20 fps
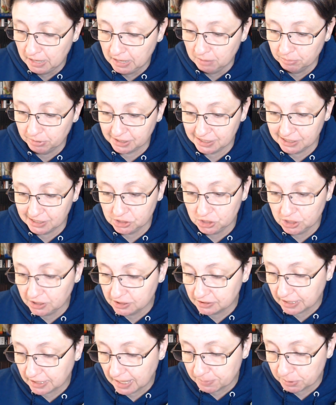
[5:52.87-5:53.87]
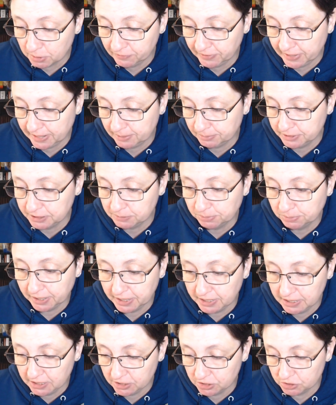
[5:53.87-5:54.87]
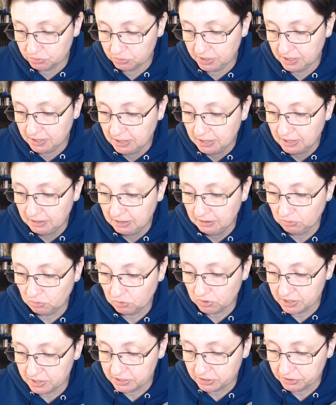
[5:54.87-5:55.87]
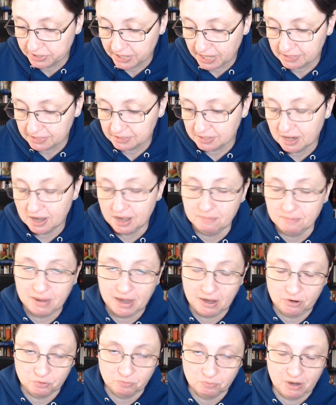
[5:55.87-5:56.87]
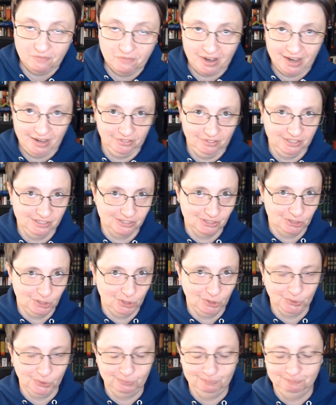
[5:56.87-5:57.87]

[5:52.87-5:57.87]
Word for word: But can she escape her family's bloody history, or is her destiny bound by violence too?